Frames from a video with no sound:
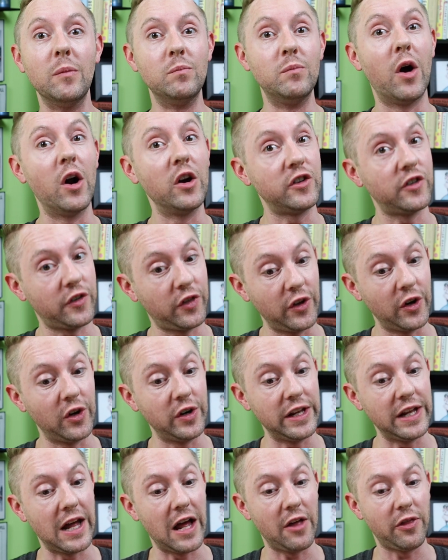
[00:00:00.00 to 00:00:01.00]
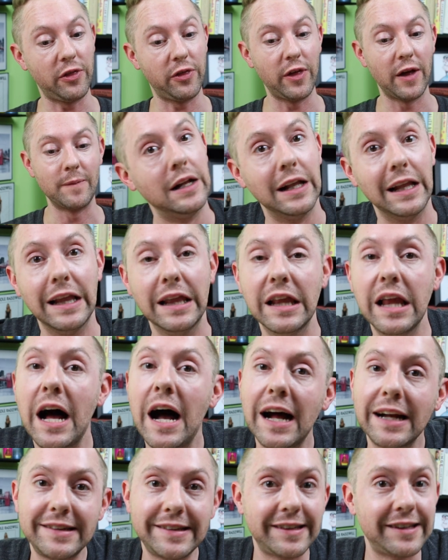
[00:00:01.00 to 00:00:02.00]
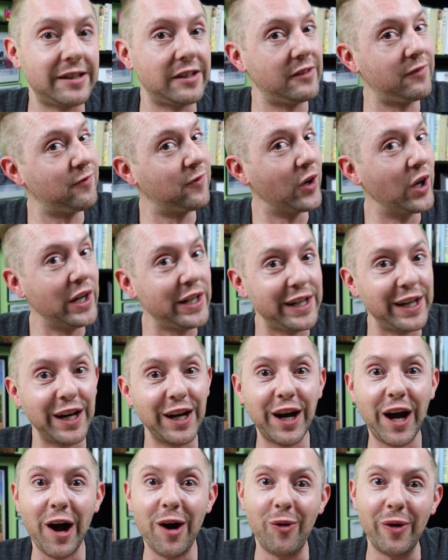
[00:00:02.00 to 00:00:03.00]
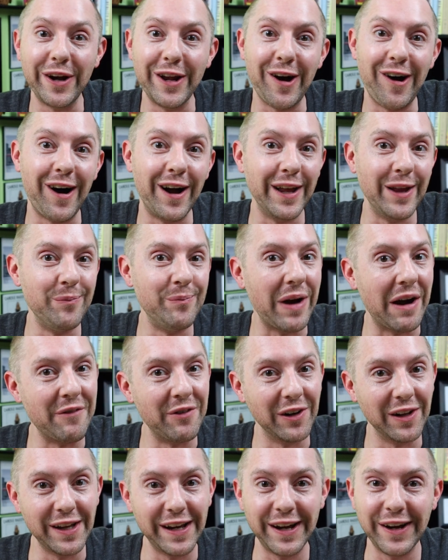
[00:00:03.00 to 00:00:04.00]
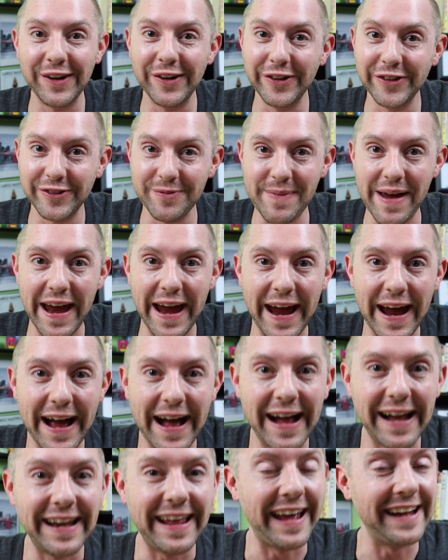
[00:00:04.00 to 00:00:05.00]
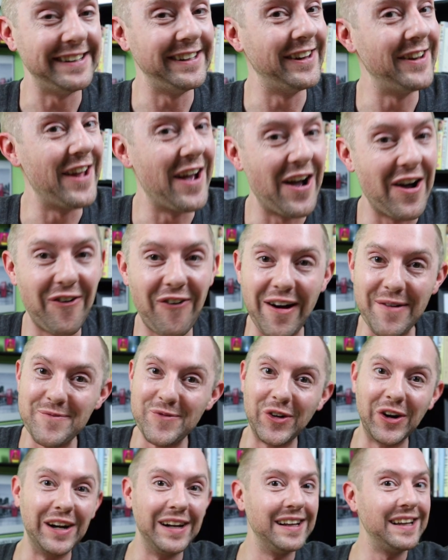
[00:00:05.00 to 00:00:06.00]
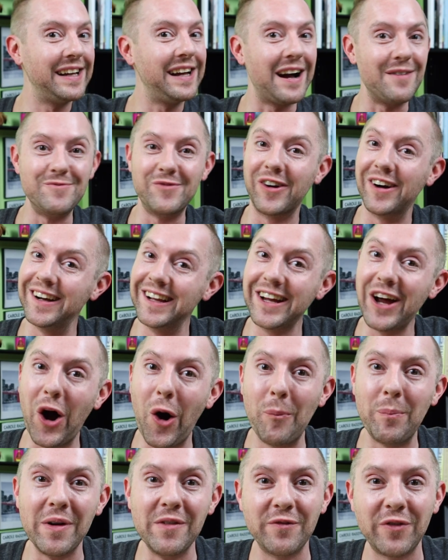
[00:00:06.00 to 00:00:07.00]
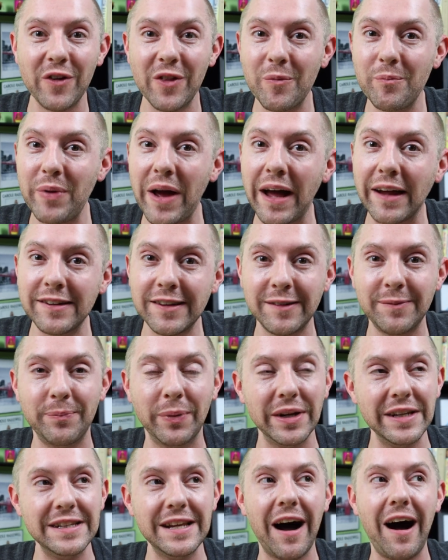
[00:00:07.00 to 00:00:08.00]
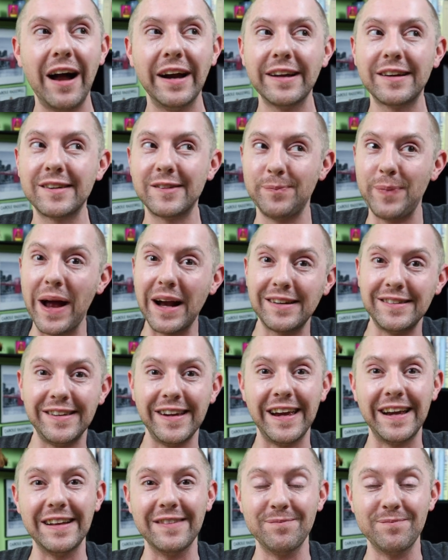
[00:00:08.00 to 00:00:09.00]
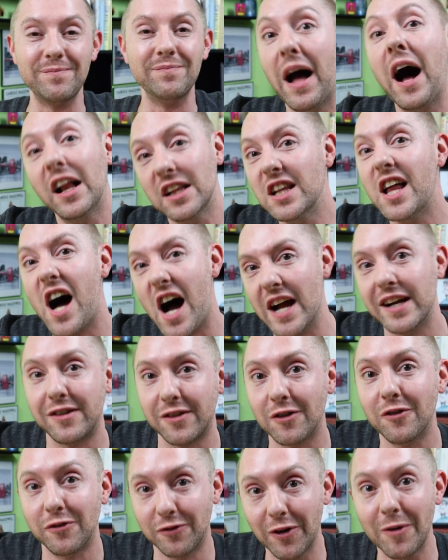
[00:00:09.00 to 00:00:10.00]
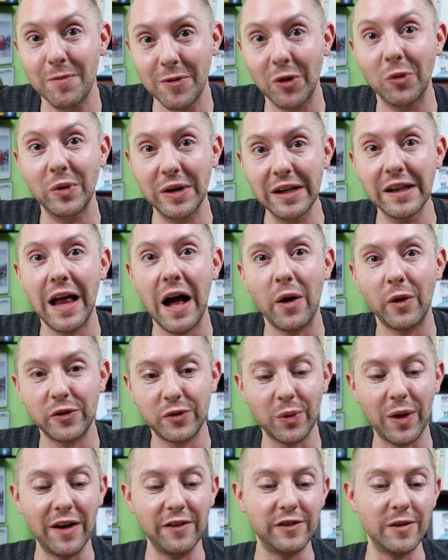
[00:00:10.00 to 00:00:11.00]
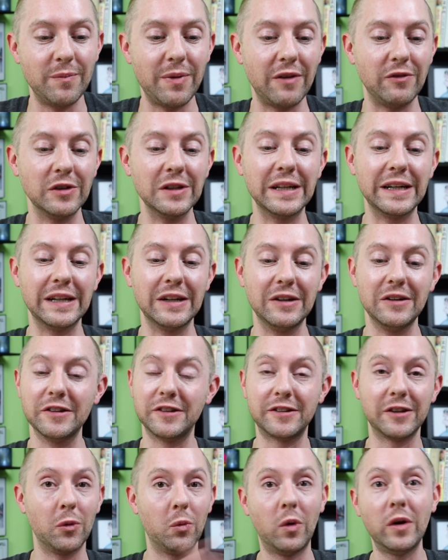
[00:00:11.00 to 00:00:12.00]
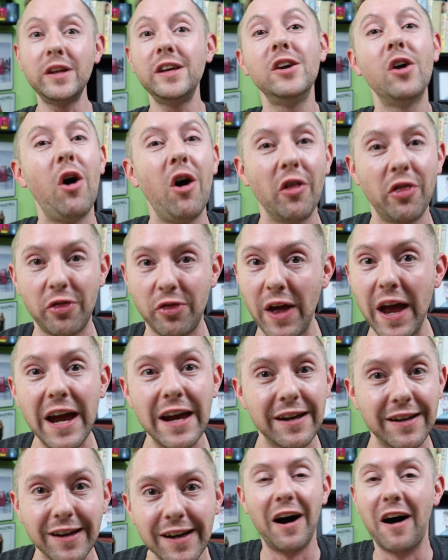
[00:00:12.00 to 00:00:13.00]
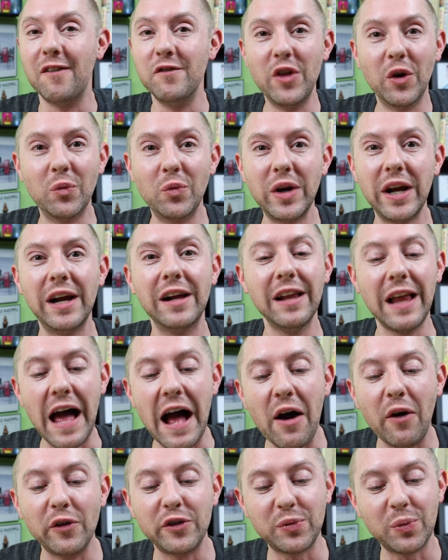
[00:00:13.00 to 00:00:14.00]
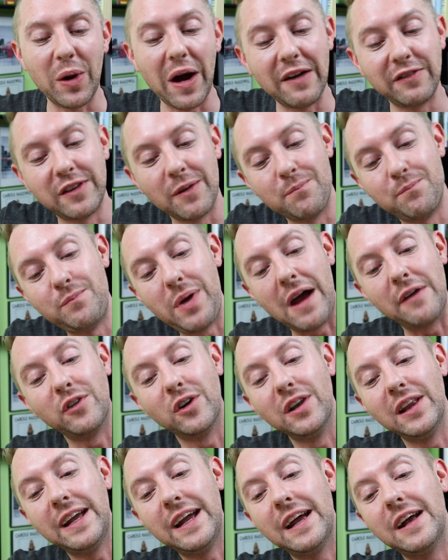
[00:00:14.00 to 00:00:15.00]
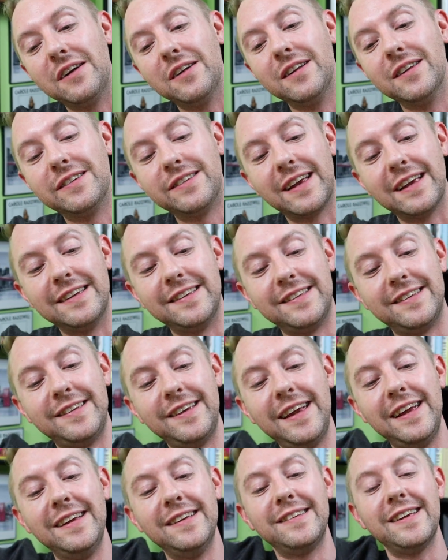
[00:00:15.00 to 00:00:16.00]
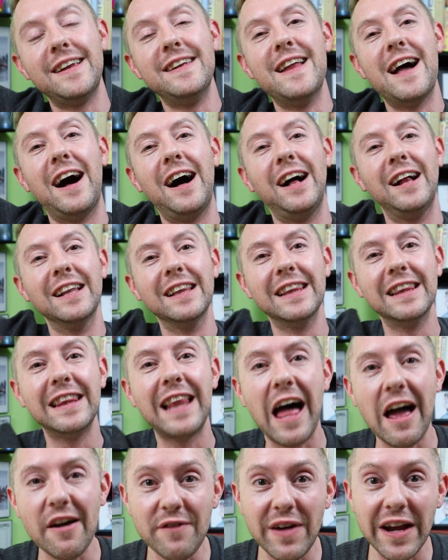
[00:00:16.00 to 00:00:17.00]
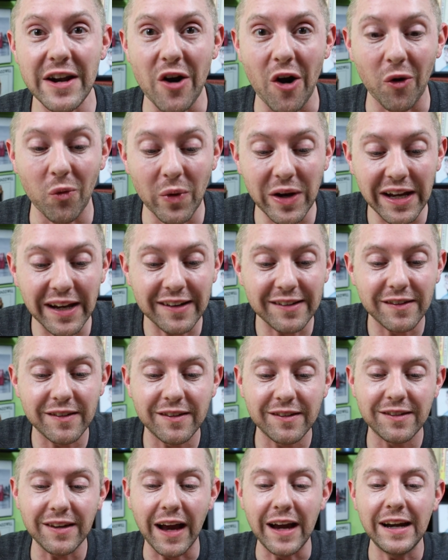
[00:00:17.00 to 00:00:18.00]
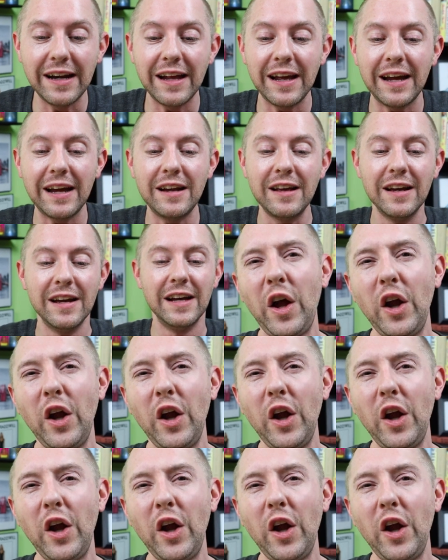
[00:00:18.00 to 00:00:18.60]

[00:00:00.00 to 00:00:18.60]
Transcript: March 30th. Lots freaking going on in Beverly Hills, man. And you know, I'm really hoping for the best, but not expecting a lot from the Real Housewives of Beverly Hills. So what do y'all think of the Real Housewives of Beverly Hills season 11? Are we excited?